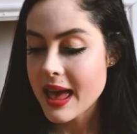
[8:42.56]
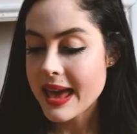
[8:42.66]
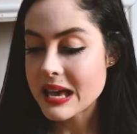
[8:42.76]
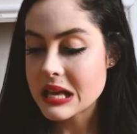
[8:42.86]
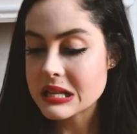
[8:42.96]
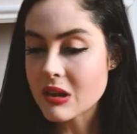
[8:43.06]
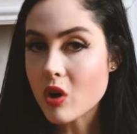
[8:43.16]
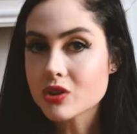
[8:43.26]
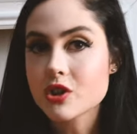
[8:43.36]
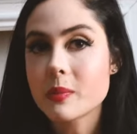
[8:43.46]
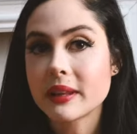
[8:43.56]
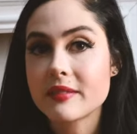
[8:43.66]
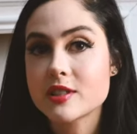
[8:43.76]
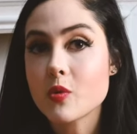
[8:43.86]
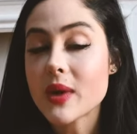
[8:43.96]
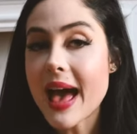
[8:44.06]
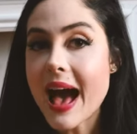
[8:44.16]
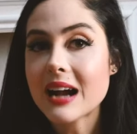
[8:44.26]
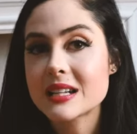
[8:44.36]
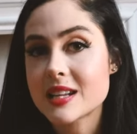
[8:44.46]
and also believes that we
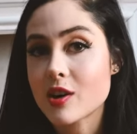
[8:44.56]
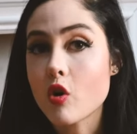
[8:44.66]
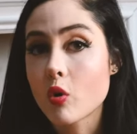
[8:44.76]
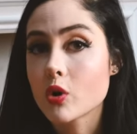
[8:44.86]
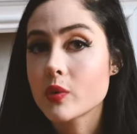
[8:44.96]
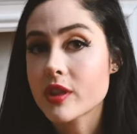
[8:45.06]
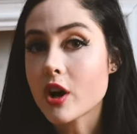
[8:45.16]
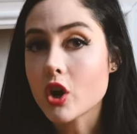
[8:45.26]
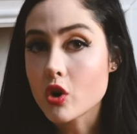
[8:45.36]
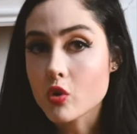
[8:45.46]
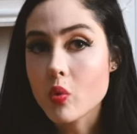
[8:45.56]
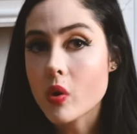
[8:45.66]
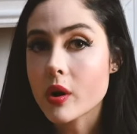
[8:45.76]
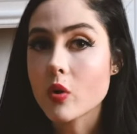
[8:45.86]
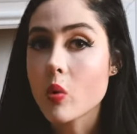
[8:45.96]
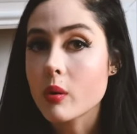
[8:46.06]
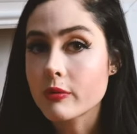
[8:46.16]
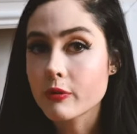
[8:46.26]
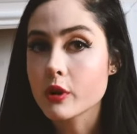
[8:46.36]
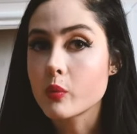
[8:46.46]
act in accord with our own
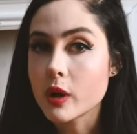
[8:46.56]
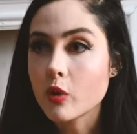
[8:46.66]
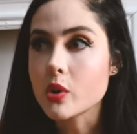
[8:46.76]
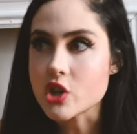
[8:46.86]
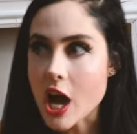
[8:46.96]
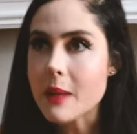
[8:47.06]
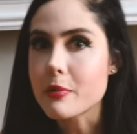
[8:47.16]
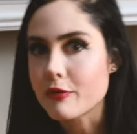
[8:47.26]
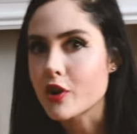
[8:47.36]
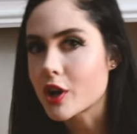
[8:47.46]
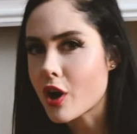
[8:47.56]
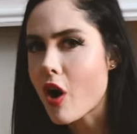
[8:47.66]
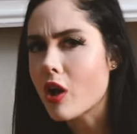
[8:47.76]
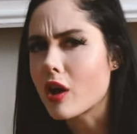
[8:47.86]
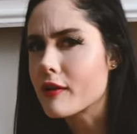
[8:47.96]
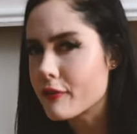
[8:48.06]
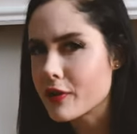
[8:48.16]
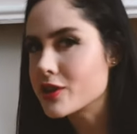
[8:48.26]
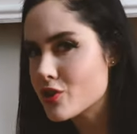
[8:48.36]
quote-unquote free will, which I prefer to call our free